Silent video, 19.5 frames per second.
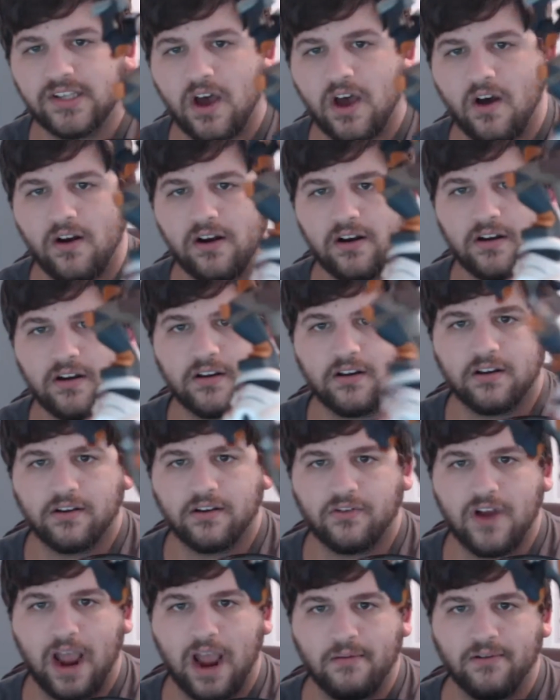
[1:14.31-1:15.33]
saw her,
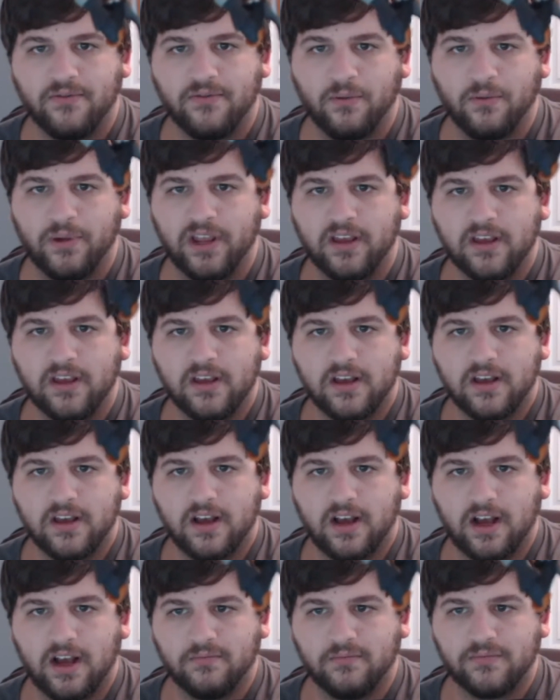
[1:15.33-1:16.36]
grabbed it for me.
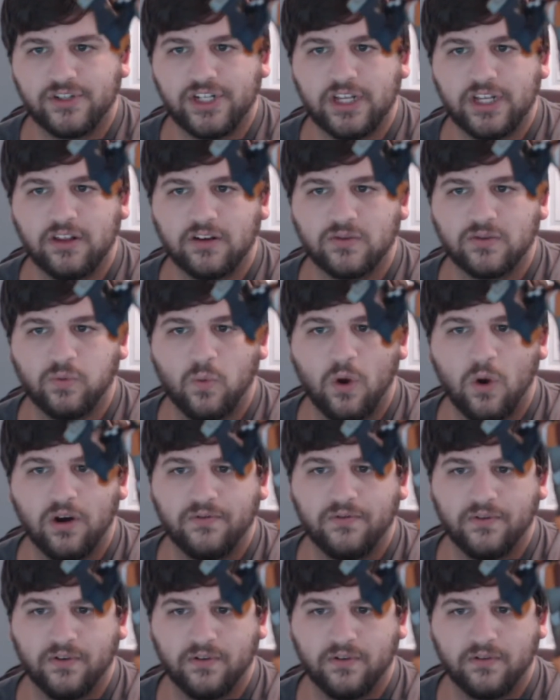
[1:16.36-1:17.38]
Um, she looks
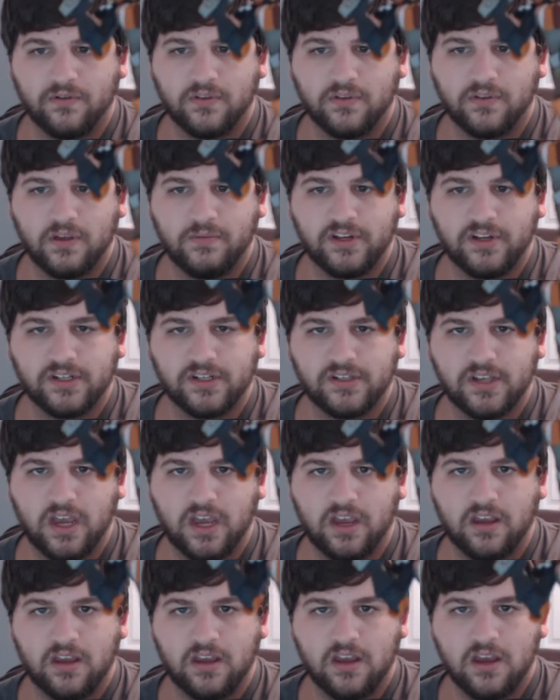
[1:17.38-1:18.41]
wonderful. Let me just
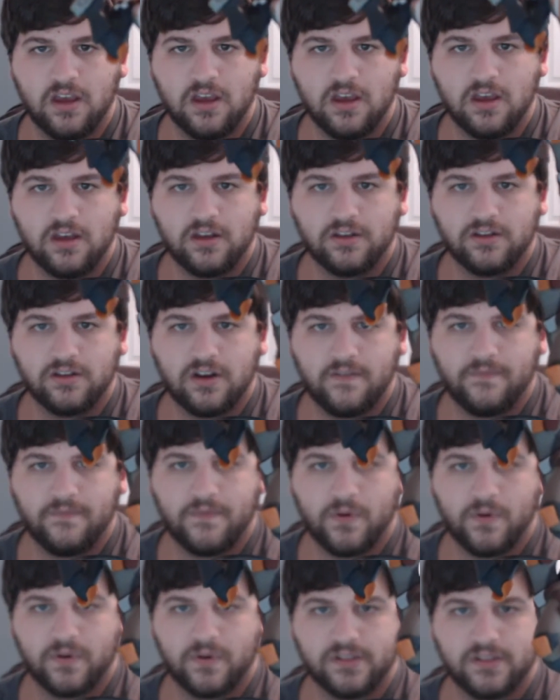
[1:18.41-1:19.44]
say. Try
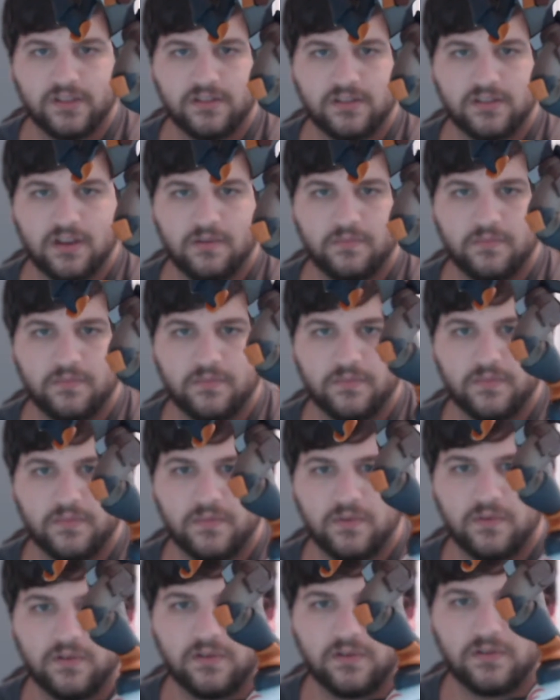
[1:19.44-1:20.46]
and focus in some.
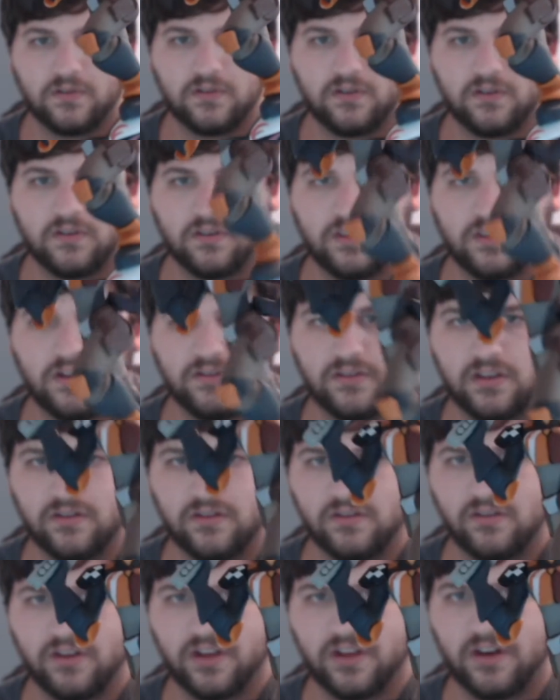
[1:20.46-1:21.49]
So there's
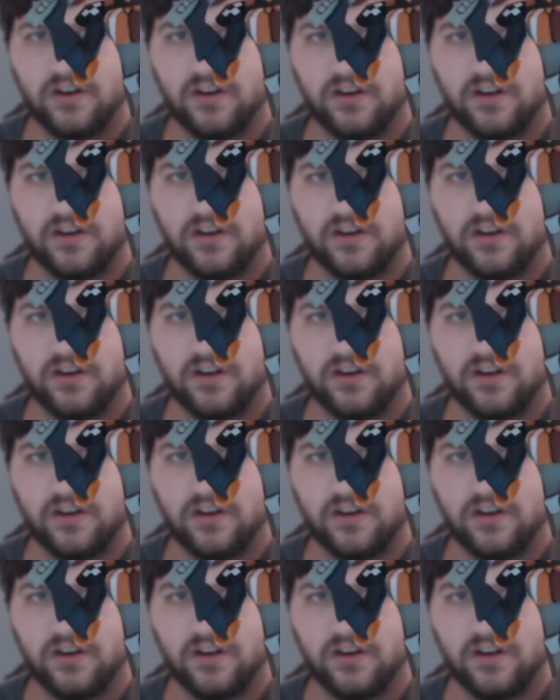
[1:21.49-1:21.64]
there's a